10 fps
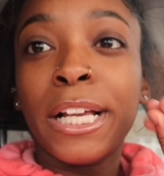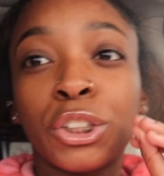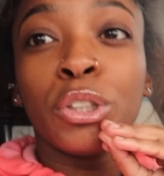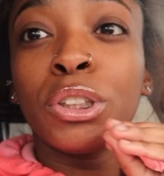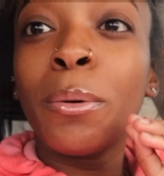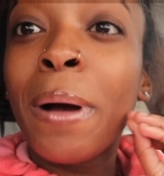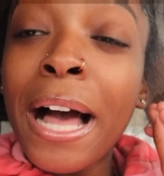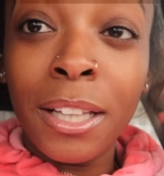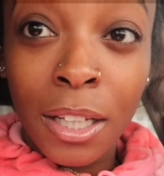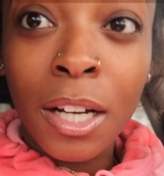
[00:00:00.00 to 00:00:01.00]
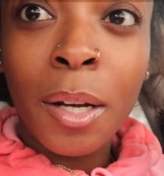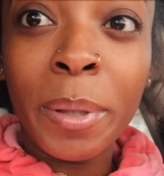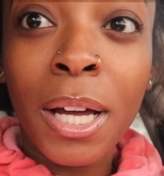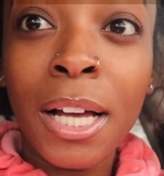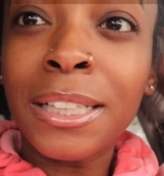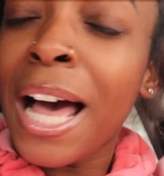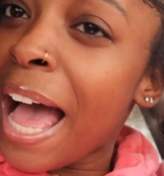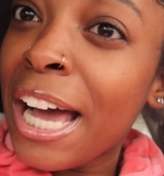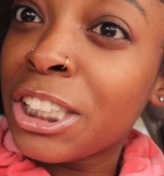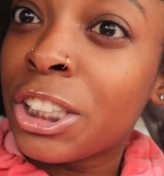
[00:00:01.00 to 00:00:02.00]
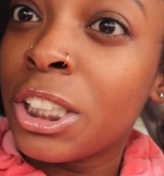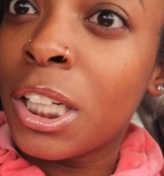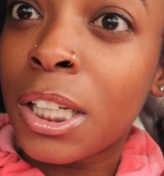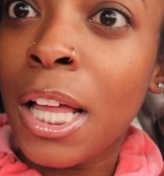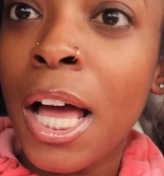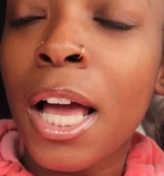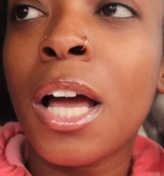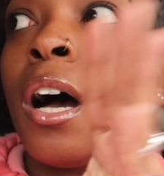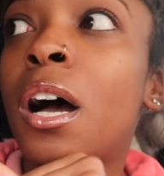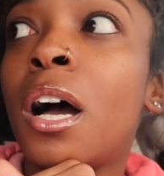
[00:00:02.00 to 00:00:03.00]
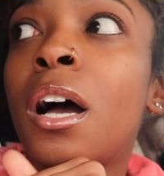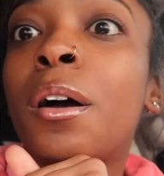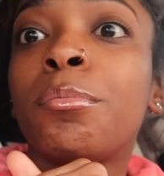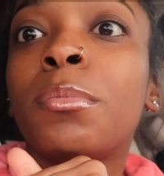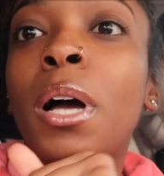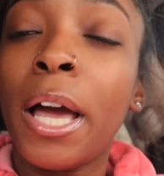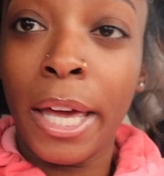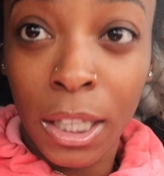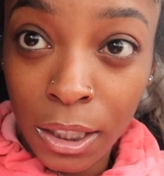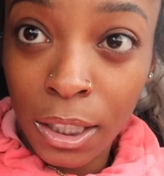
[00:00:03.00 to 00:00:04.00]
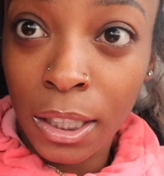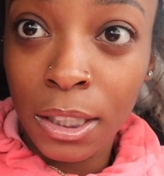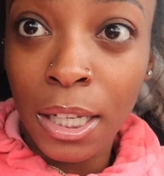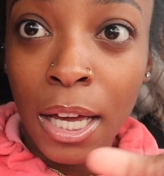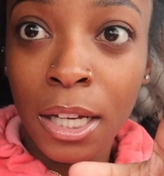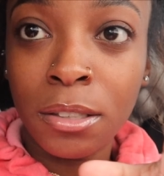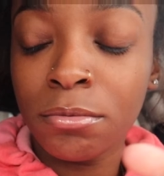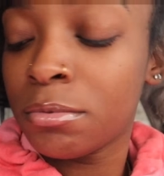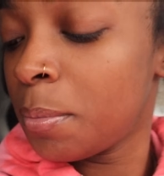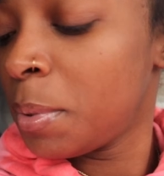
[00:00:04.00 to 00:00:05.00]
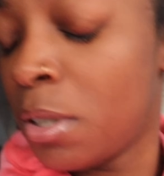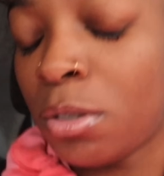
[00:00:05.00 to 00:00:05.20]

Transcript: Excuse the way I look, because I actually look like um an alien that. Let me